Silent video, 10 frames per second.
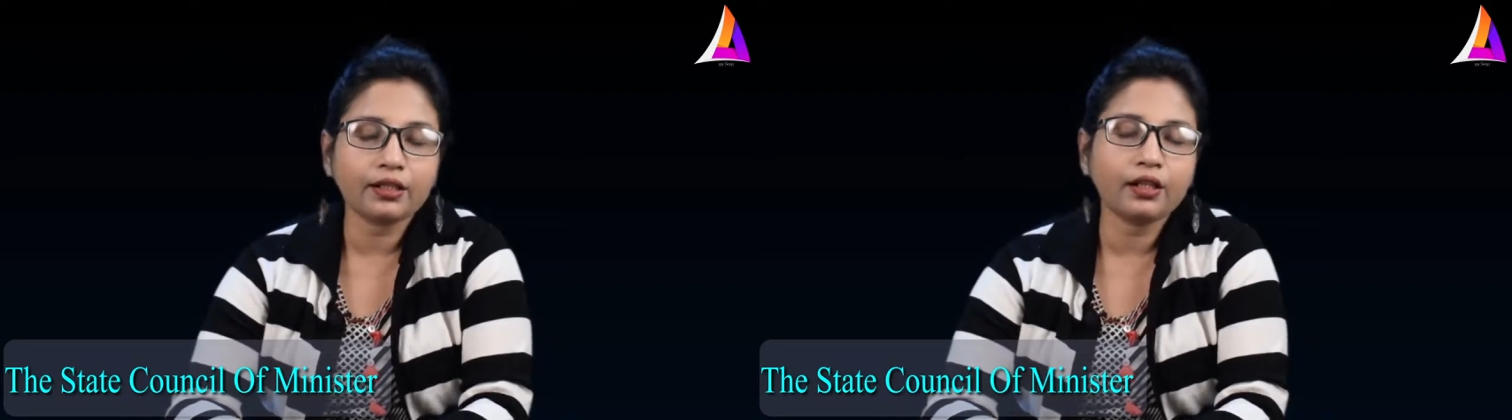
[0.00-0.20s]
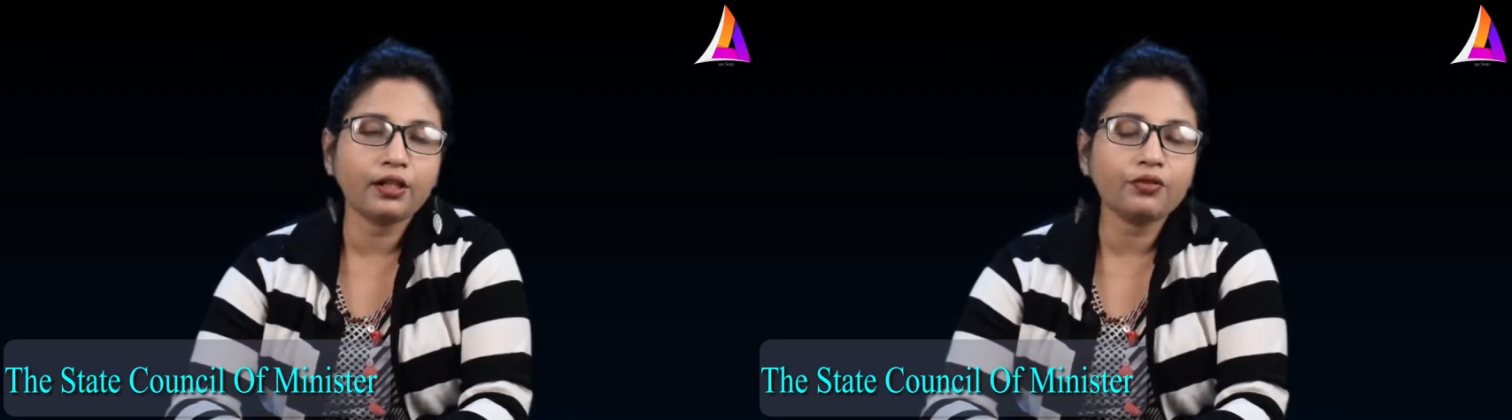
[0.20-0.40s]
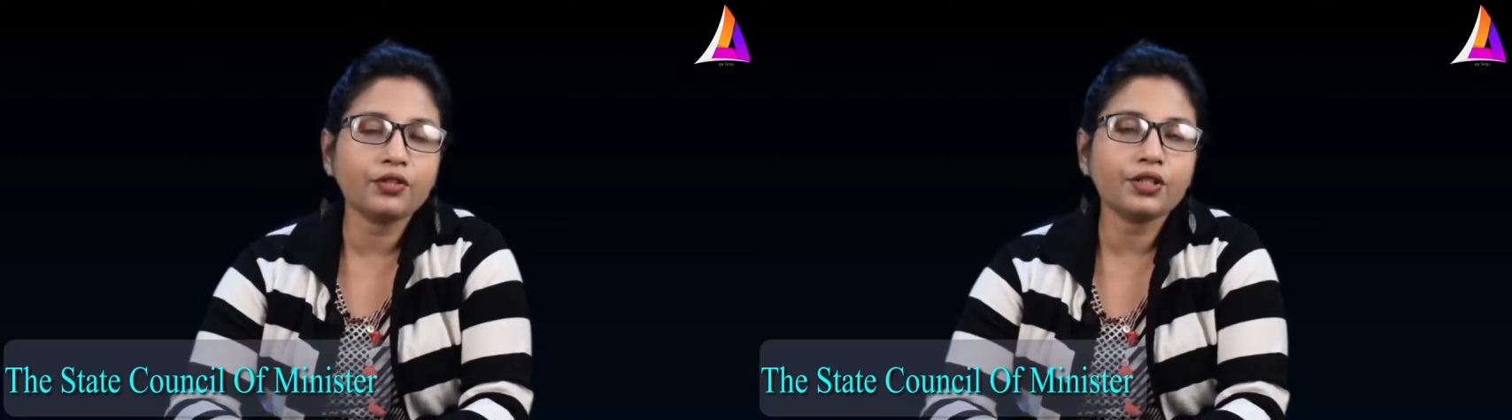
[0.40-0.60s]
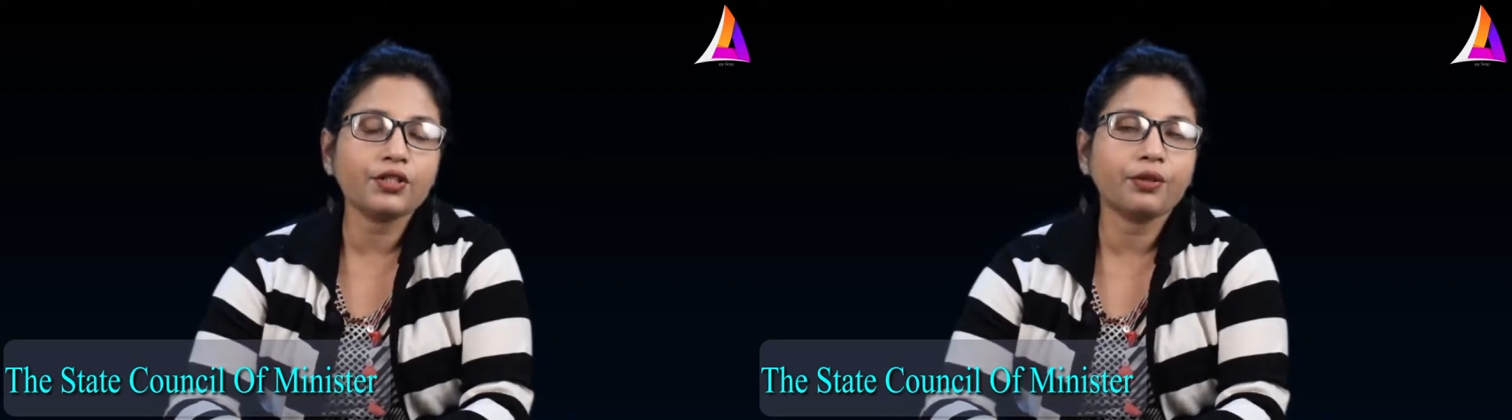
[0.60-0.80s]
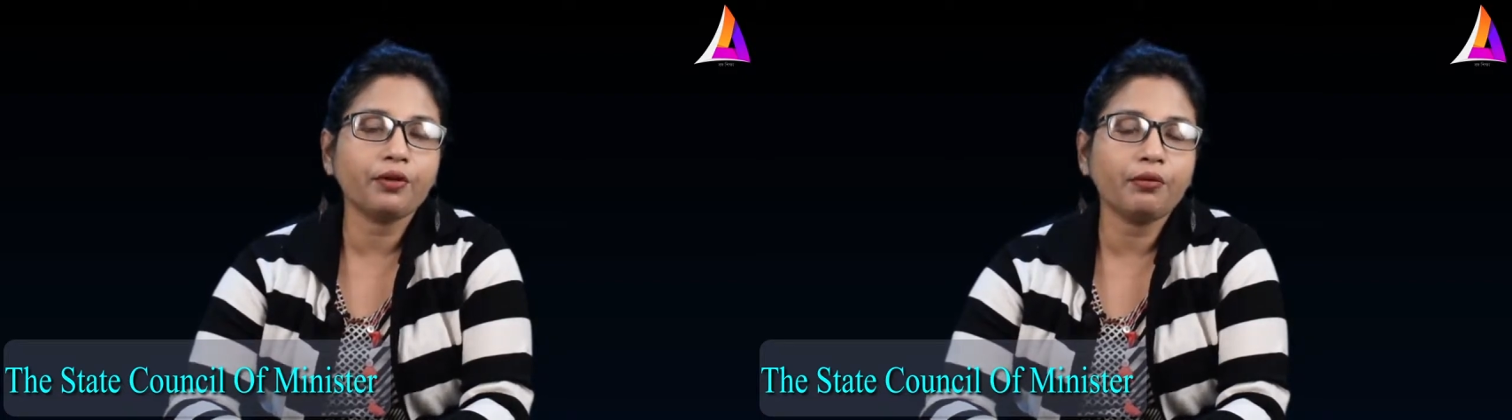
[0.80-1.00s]
allowances
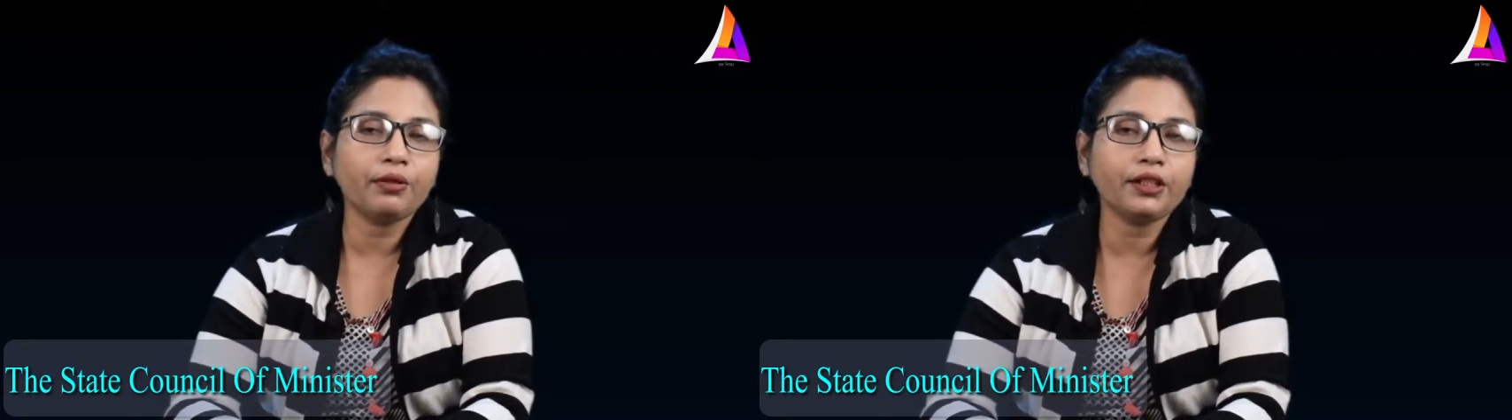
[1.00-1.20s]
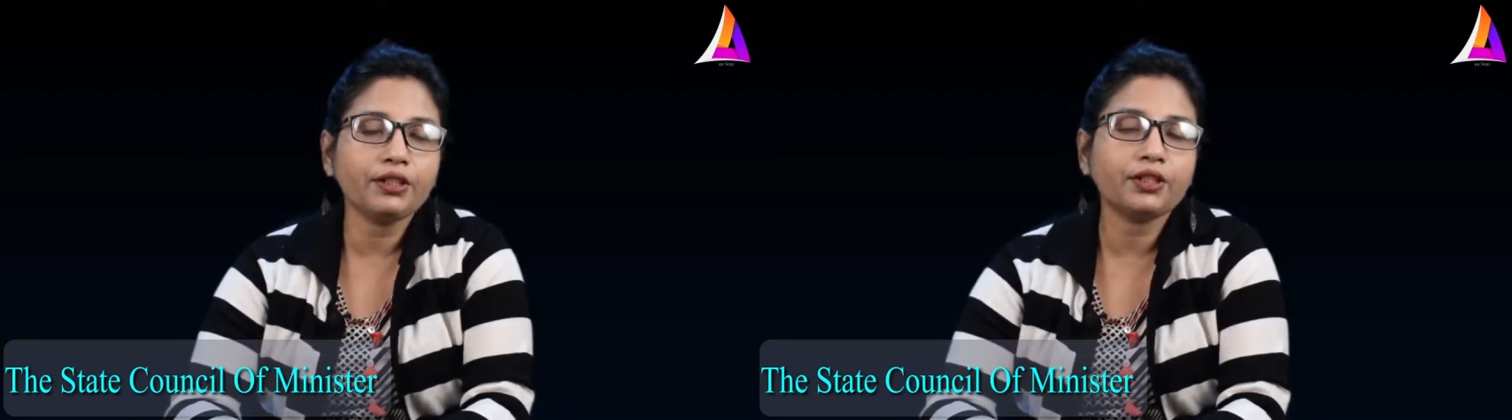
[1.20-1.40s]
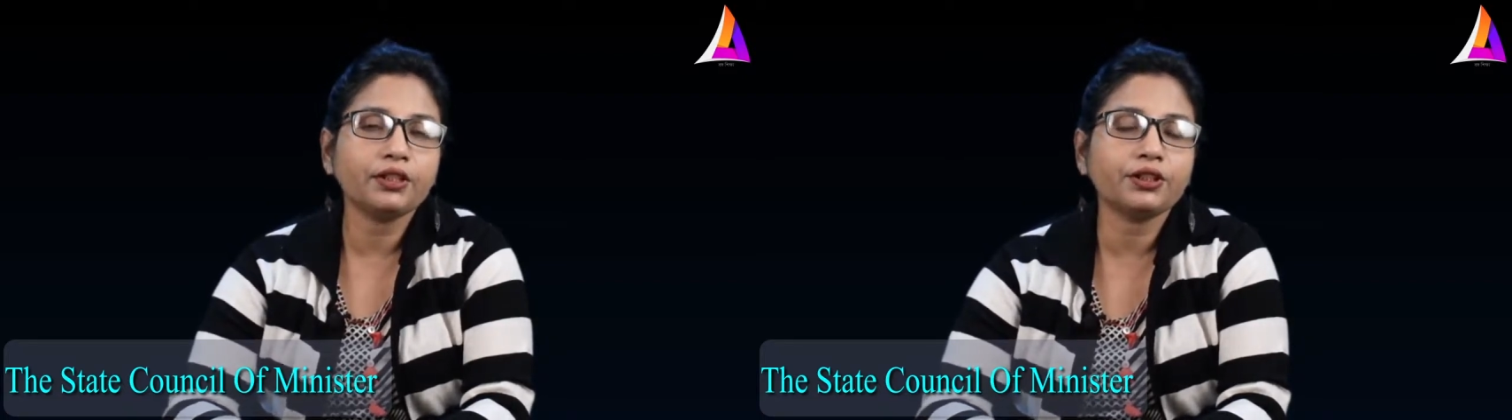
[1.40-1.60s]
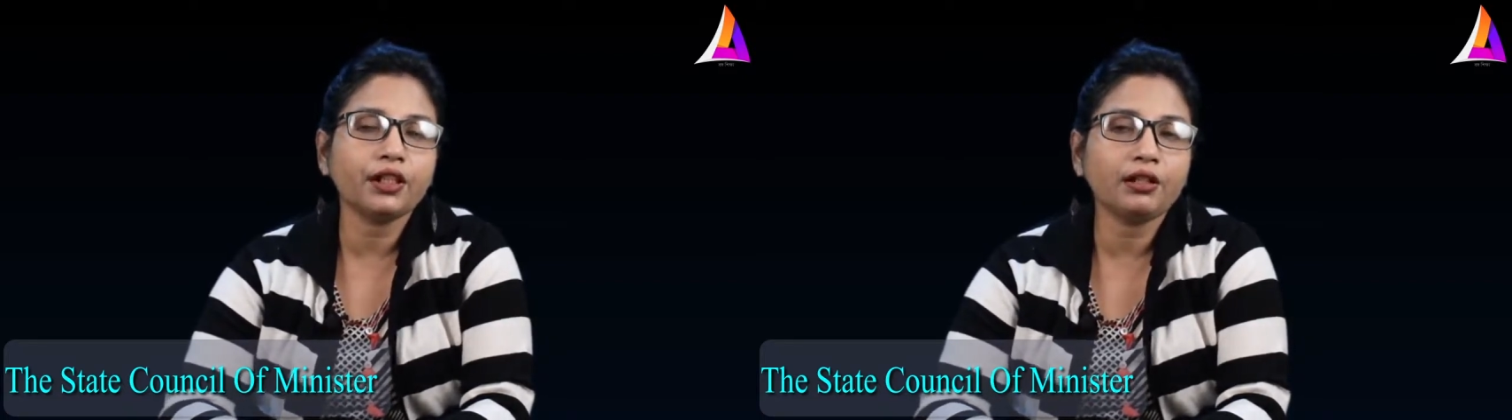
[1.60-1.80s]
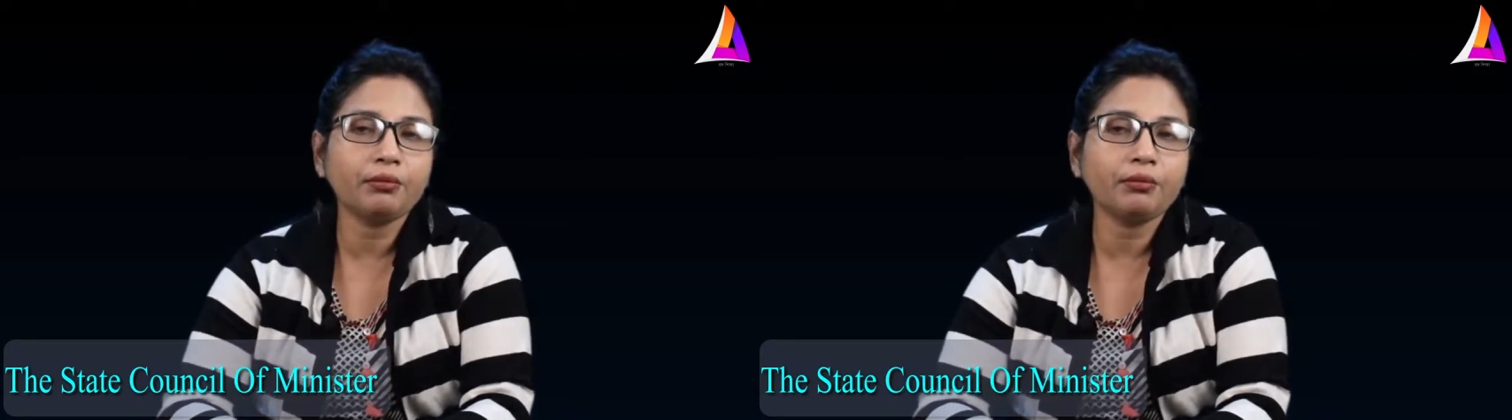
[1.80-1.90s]
of the minister shall